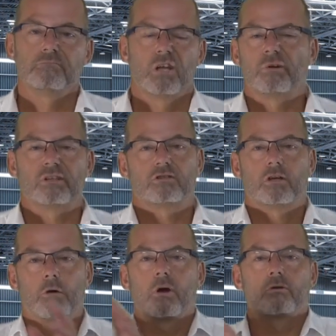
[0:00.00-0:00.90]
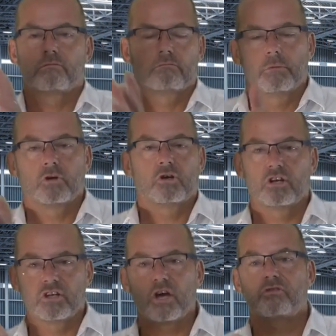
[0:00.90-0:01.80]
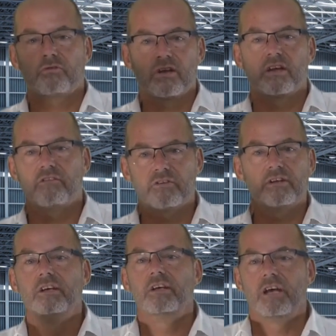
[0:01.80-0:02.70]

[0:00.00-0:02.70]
which I'm not going to go through every